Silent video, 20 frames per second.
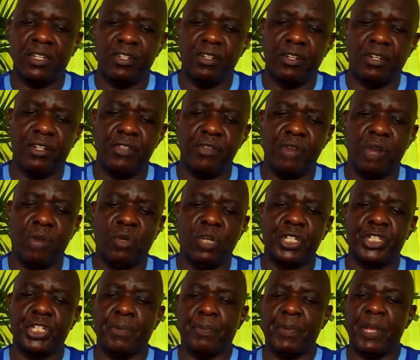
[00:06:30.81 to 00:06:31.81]
No, you are
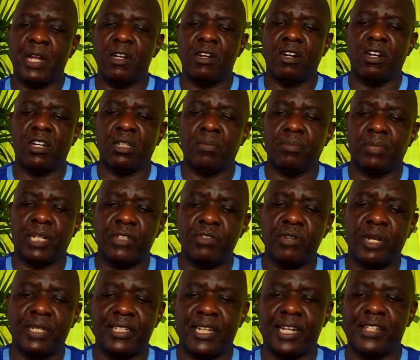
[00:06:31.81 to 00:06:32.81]
worshipping God, but
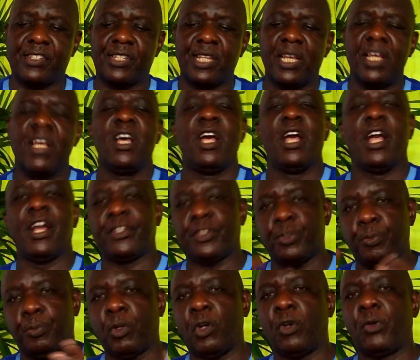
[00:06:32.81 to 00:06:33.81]
you are just
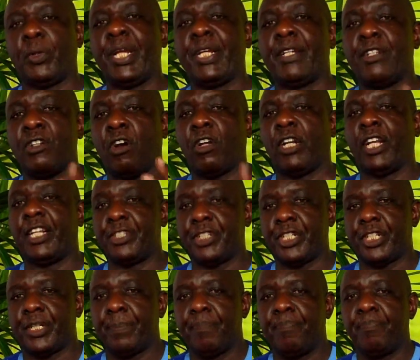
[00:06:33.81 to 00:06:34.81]
exploring
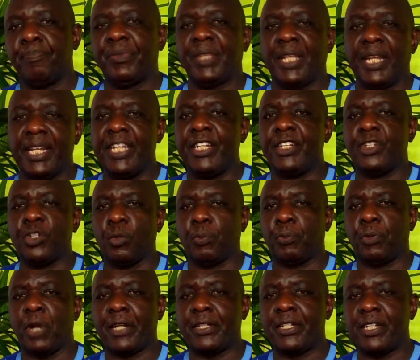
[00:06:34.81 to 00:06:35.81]
knowledge into
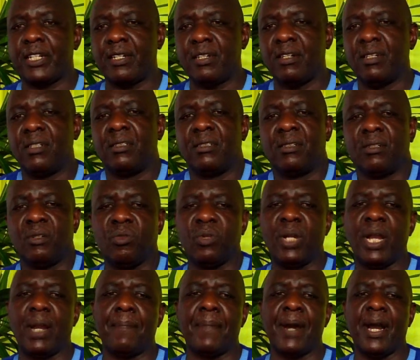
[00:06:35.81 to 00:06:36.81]
practical,
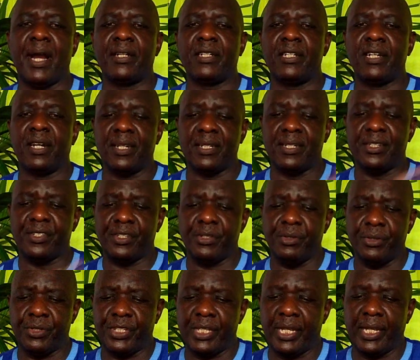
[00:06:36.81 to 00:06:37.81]
whereby God is
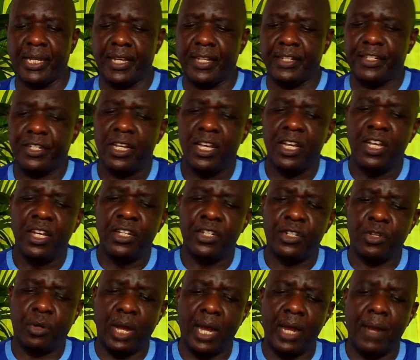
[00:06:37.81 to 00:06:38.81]
using it
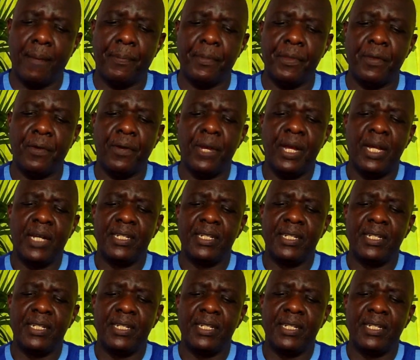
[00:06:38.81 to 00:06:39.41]
to help you.